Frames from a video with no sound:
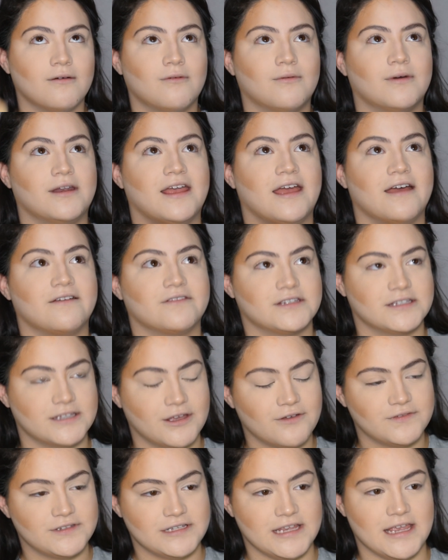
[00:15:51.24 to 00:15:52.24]
when I have a
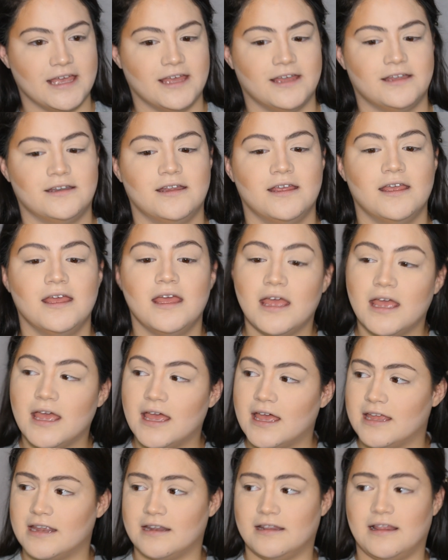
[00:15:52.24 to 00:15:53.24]
self-tan
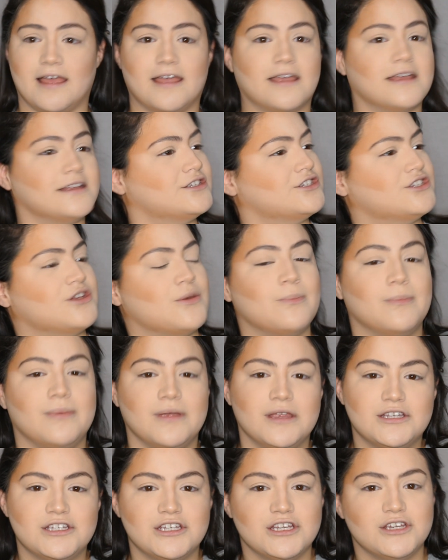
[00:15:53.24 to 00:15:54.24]
and like it's a
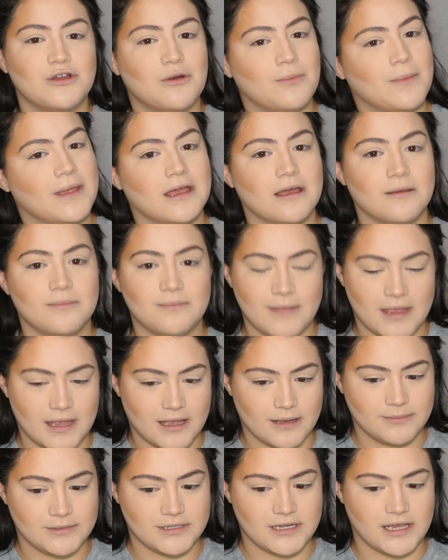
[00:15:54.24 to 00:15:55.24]
beachy no
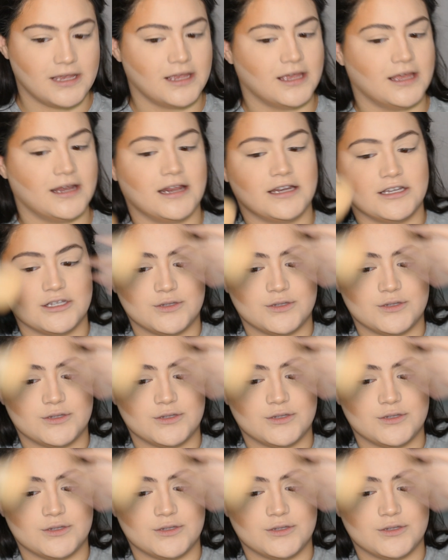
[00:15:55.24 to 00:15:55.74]
makeup day and I